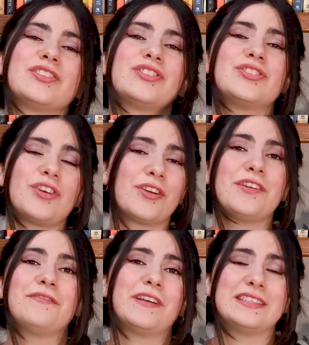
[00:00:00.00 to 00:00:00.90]

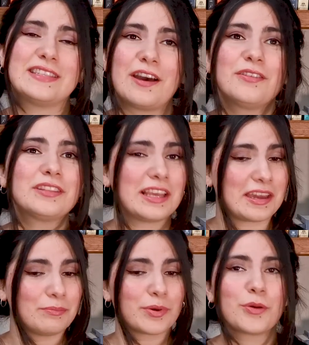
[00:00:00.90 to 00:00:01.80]
Sorry if I sound
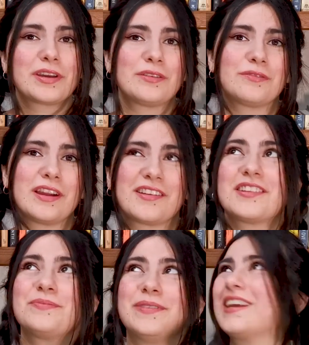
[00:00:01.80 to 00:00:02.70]
like a broken
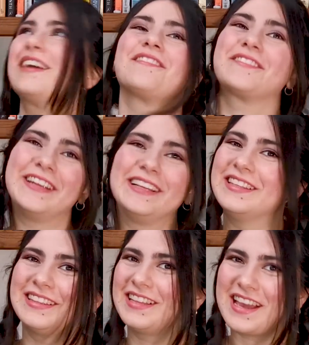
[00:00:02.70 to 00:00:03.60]
record, but I
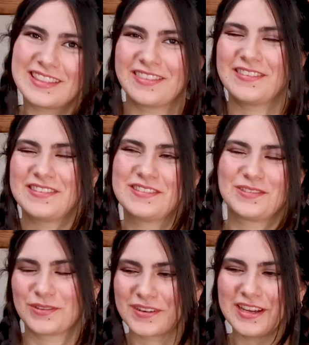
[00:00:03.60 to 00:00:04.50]
really liked this
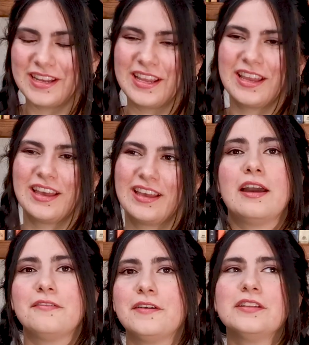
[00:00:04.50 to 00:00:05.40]
story.
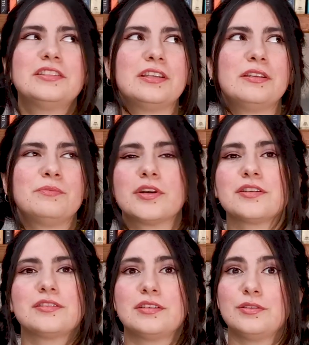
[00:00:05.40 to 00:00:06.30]
I felt
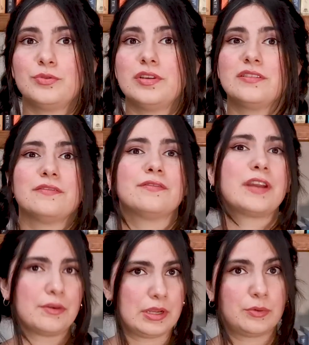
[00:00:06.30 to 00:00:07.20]
immersed into it
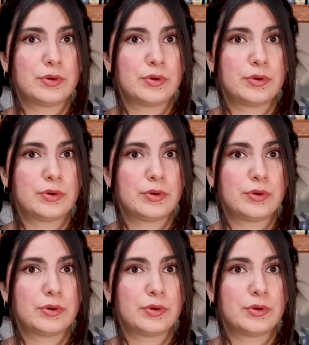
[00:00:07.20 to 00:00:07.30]
very